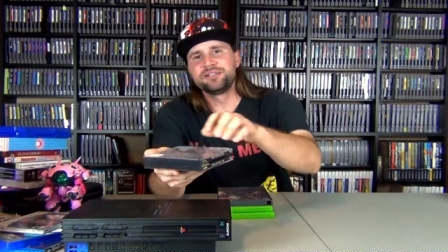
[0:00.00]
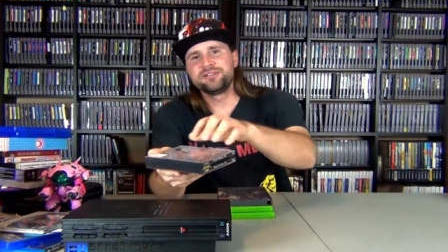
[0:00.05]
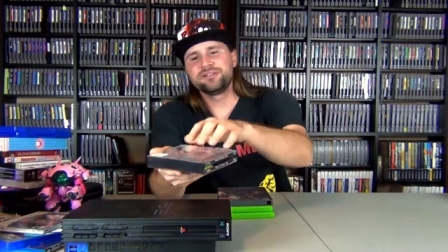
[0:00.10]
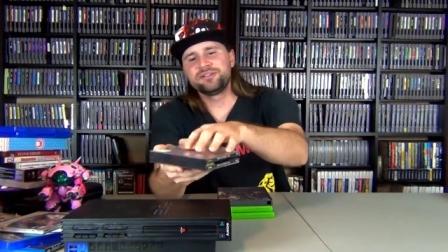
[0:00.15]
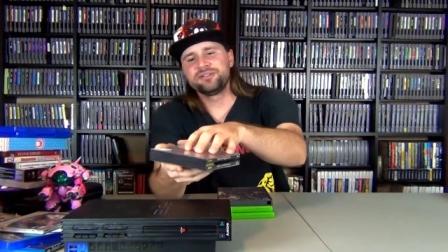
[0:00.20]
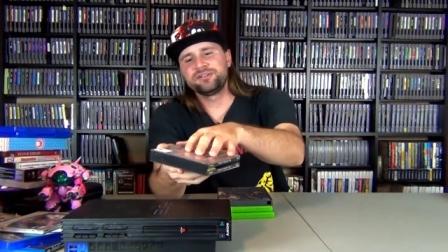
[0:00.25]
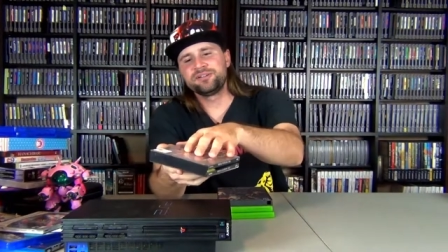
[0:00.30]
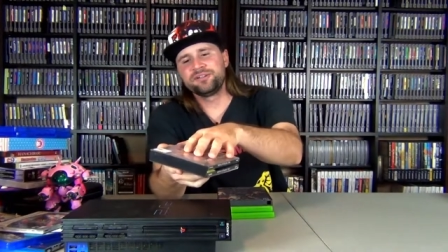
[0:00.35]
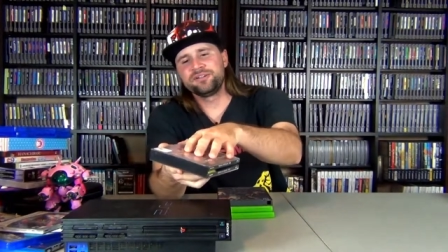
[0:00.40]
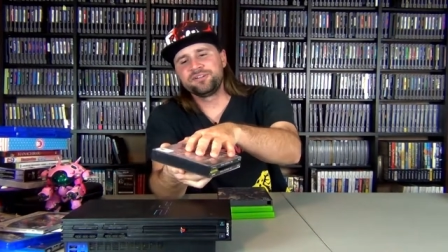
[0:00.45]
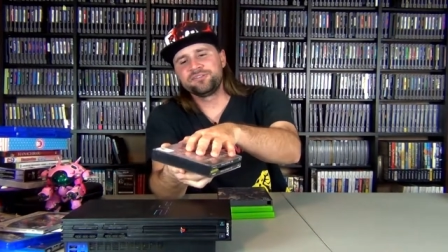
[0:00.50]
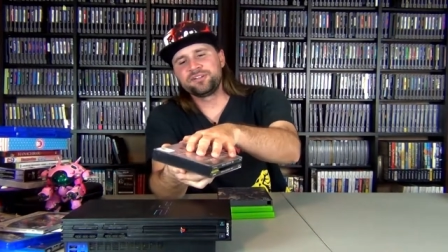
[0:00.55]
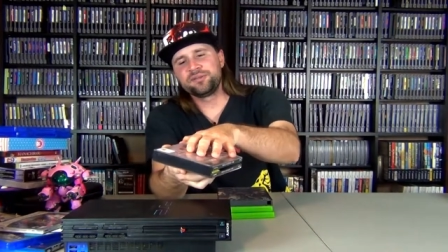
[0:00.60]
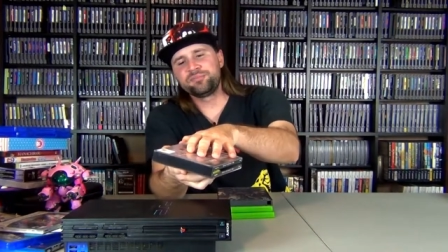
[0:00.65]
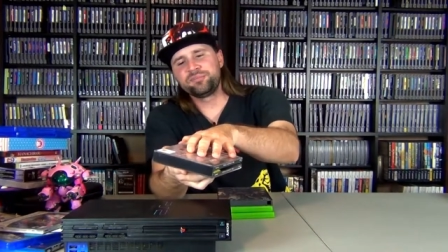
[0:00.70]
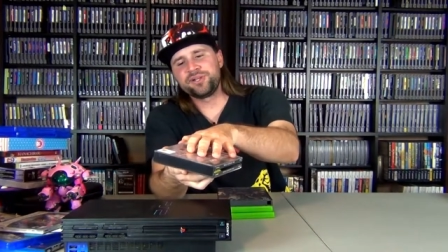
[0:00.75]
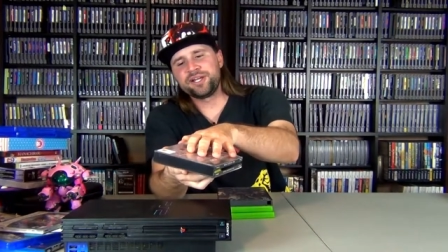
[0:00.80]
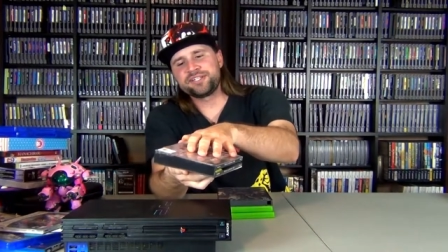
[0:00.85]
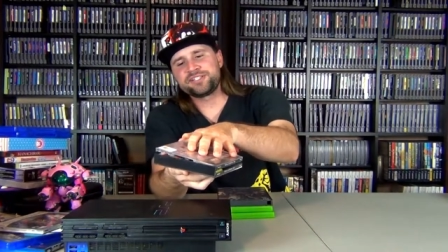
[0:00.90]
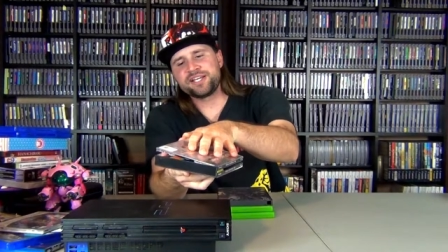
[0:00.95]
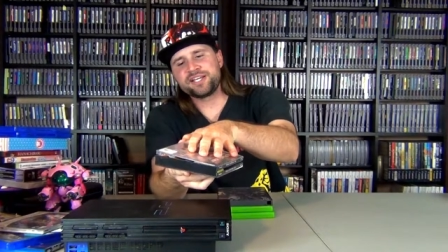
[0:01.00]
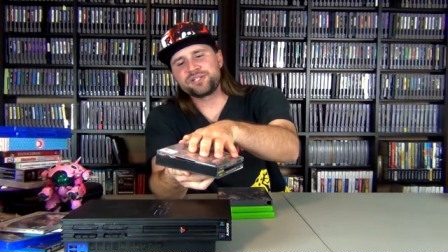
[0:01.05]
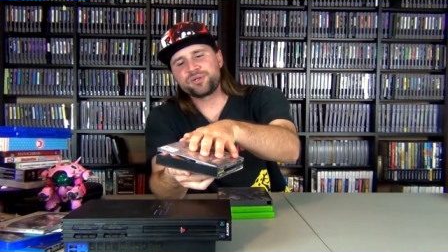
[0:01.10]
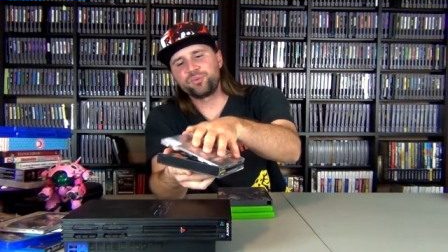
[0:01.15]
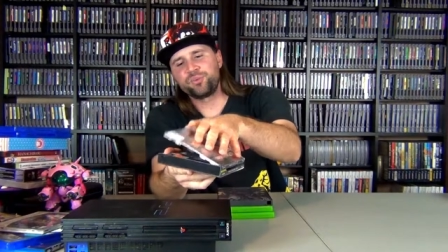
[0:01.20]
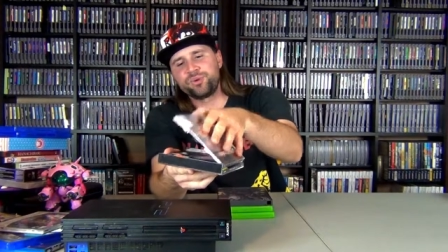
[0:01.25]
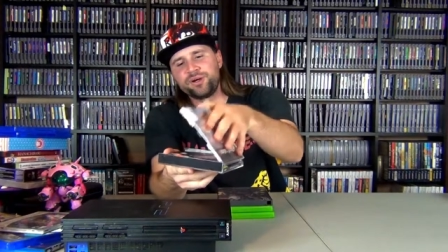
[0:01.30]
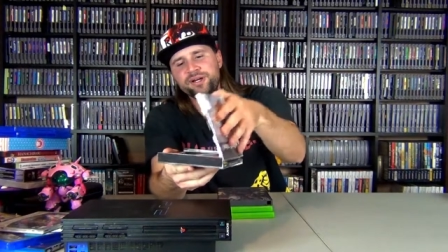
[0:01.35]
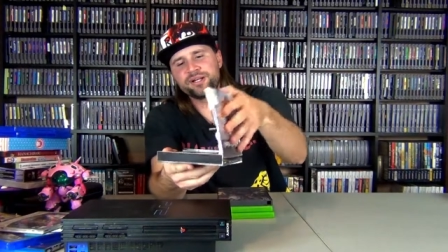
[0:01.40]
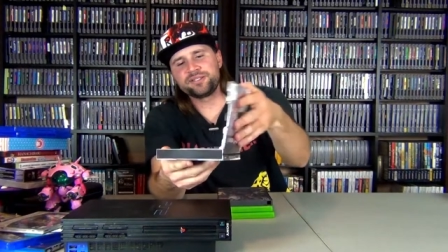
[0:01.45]
of the
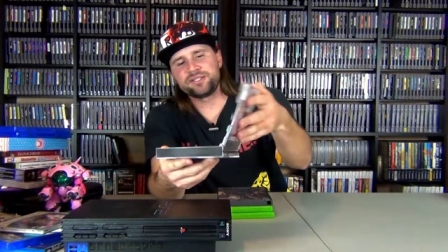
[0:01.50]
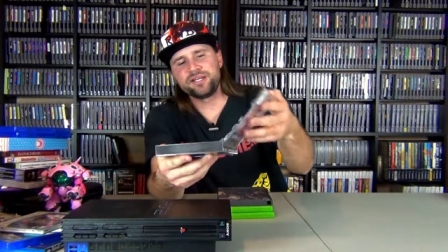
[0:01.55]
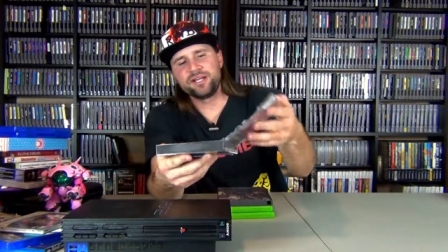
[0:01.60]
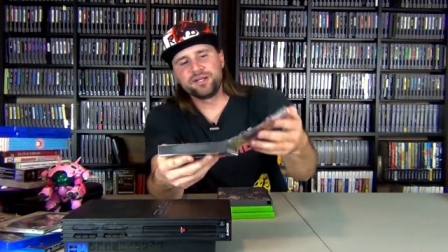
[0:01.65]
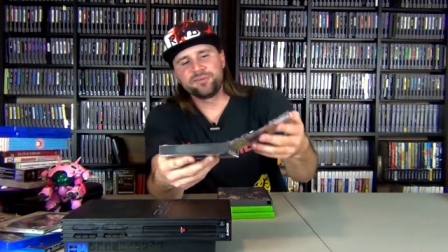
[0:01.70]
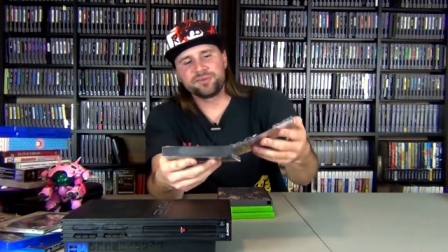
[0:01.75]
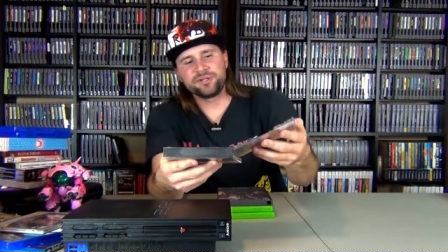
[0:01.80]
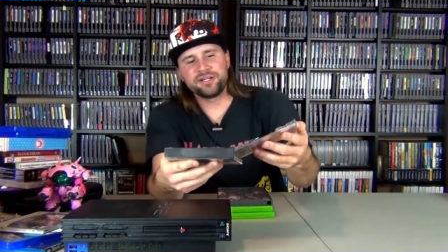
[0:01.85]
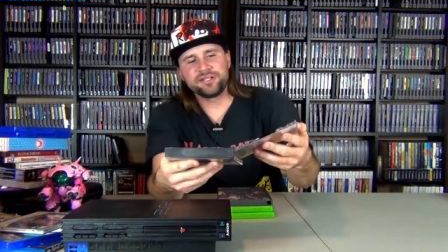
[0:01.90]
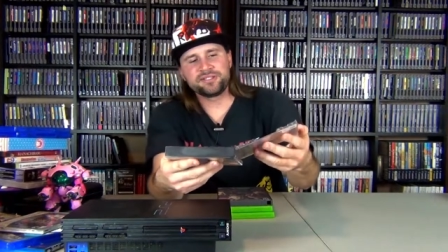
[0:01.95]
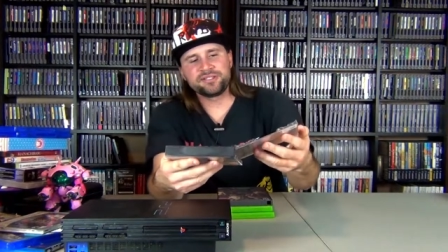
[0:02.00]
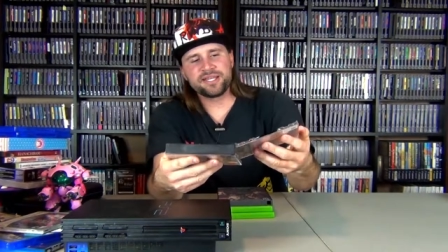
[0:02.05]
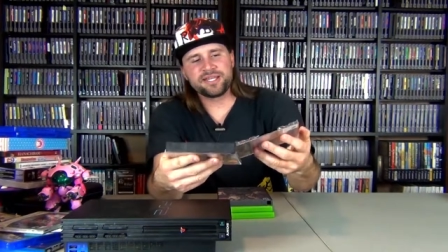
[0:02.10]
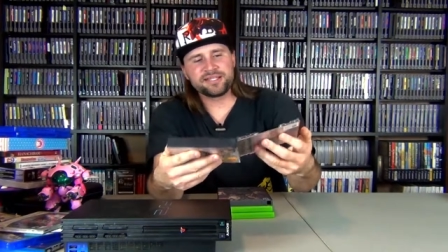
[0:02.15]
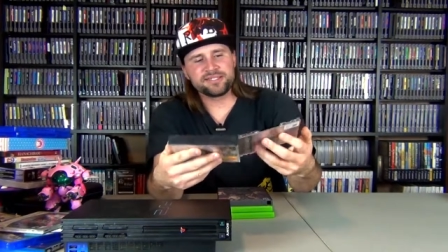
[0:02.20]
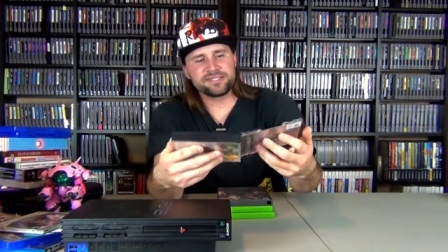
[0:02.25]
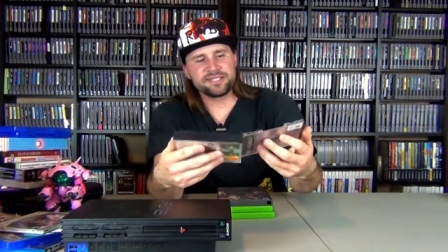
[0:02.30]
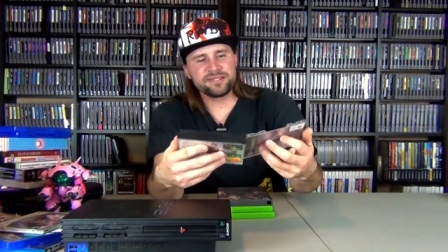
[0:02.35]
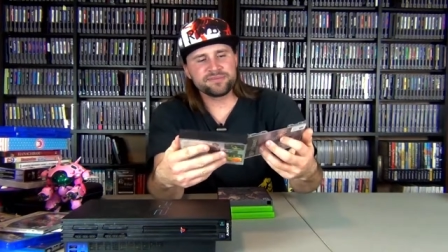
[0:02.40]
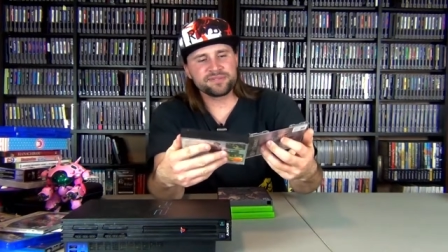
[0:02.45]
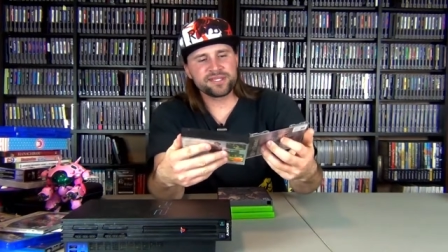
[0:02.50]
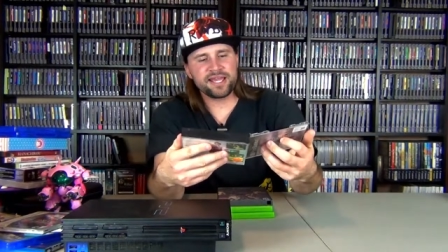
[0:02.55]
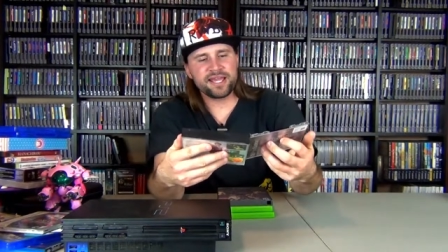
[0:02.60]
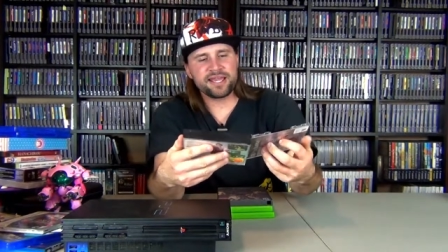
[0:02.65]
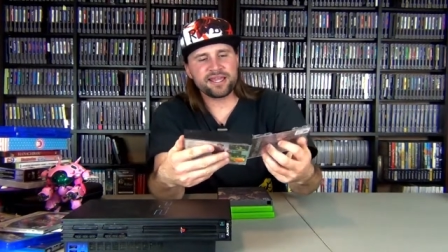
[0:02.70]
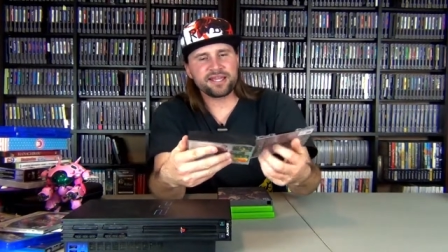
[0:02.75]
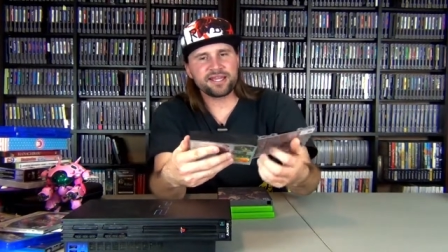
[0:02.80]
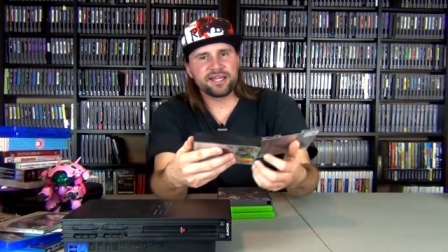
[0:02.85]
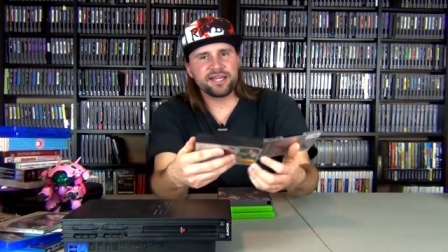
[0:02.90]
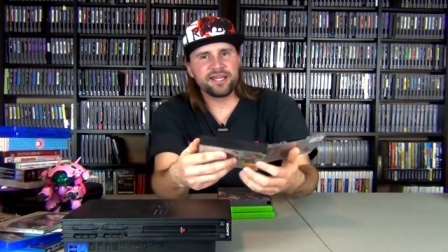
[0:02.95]
PlayStation ones, because it seems
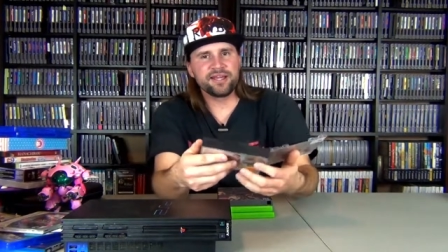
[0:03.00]
like